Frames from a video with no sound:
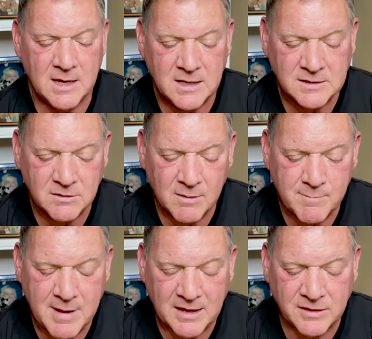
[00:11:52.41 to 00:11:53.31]
Is there a
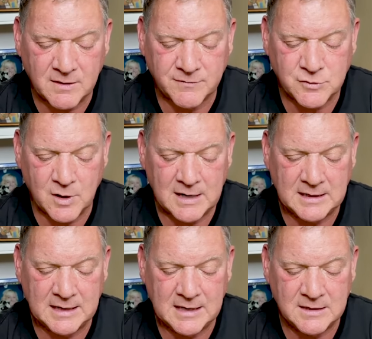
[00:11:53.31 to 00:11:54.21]
method of
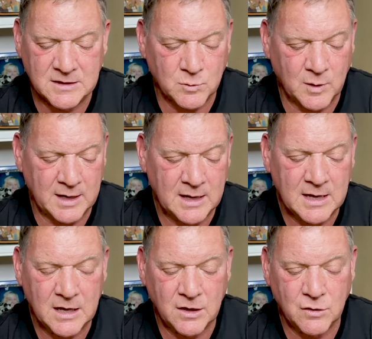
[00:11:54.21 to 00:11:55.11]
training in this way
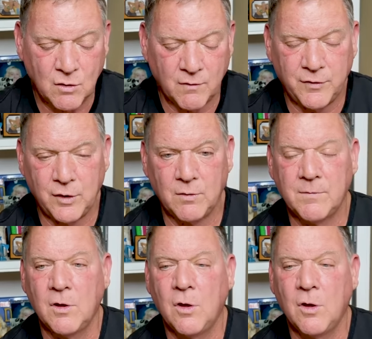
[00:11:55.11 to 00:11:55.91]
in your view?